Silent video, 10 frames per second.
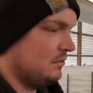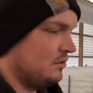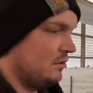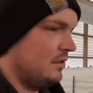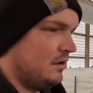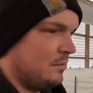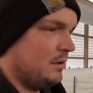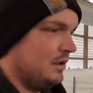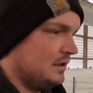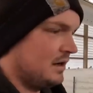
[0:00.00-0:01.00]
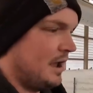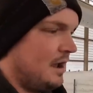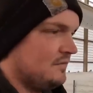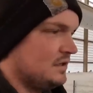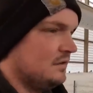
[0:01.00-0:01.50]
Dakota. They were putting their
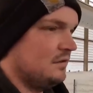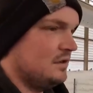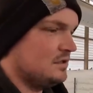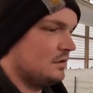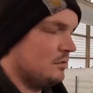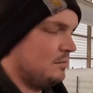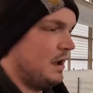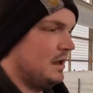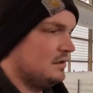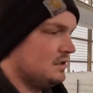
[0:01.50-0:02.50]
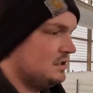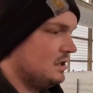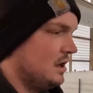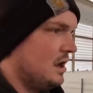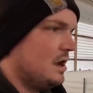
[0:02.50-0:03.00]
calves into these group pens
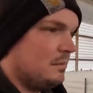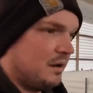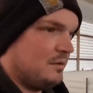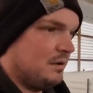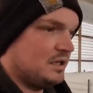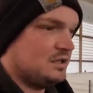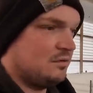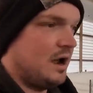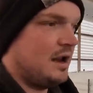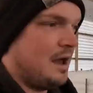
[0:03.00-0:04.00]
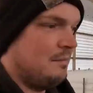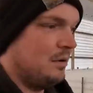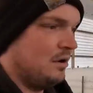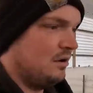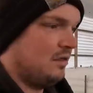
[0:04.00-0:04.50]
pretty much right at
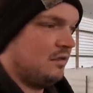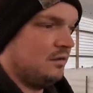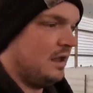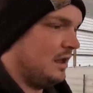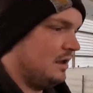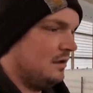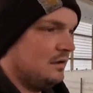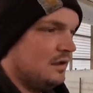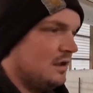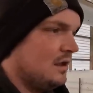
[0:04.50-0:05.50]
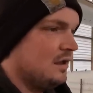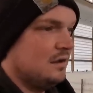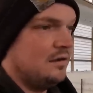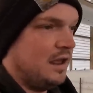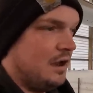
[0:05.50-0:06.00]
birth. Day
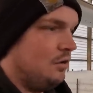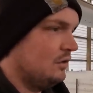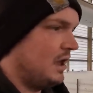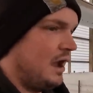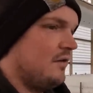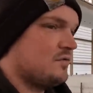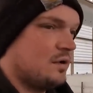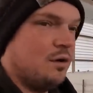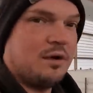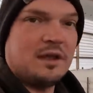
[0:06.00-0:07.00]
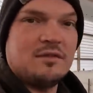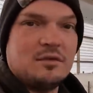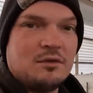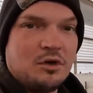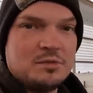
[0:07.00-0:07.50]
old calves were going into
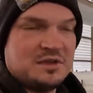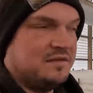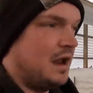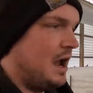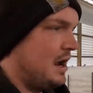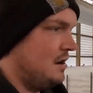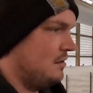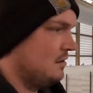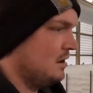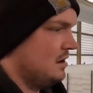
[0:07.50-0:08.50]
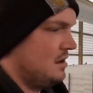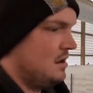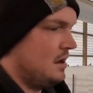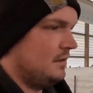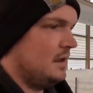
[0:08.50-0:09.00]
groups of nine,
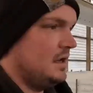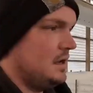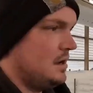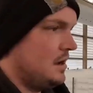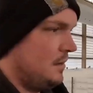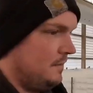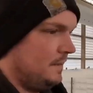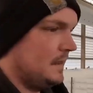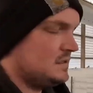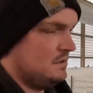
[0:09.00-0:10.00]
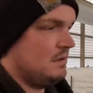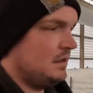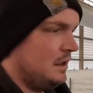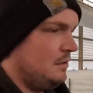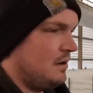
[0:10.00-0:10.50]
and they seemed like
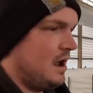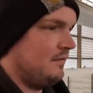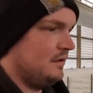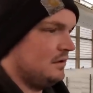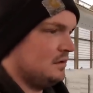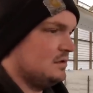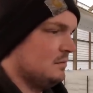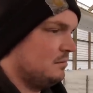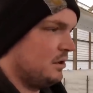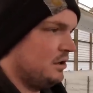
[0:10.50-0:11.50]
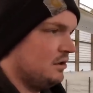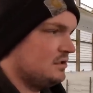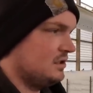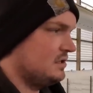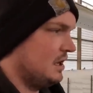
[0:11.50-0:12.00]
they were having some pretty good
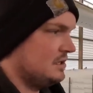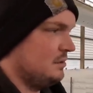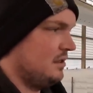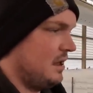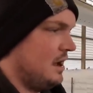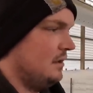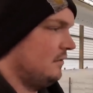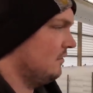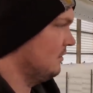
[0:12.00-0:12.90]
success with that.